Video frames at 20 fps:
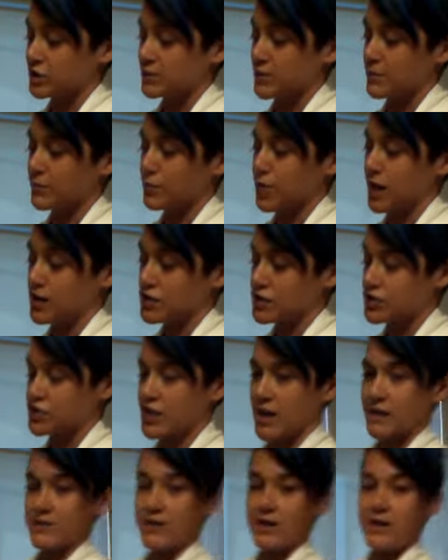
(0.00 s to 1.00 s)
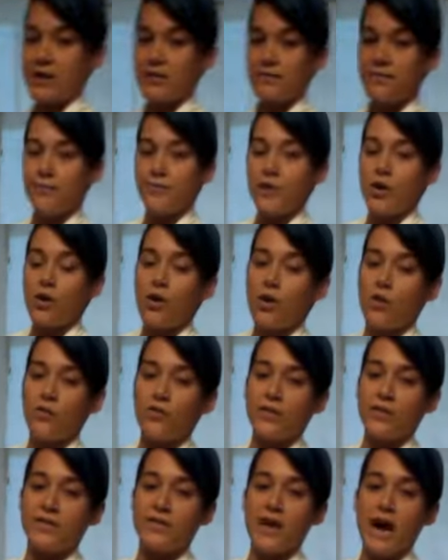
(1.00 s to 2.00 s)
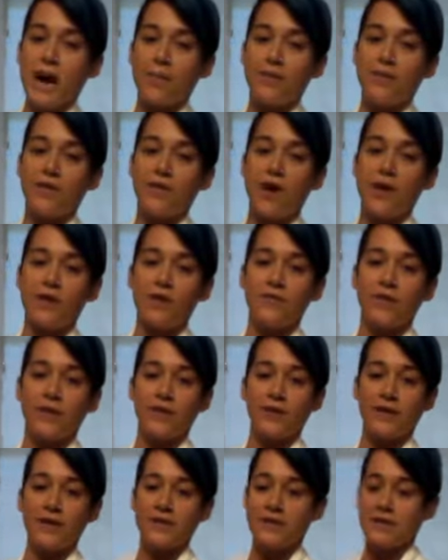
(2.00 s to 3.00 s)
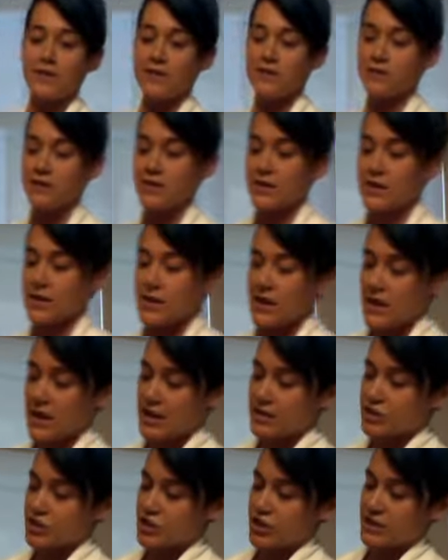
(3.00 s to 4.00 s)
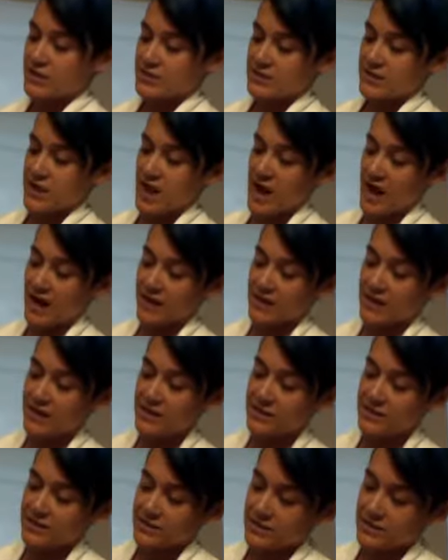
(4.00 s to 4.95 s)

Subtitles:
brush gently over the top of all of our lacing just to hide it,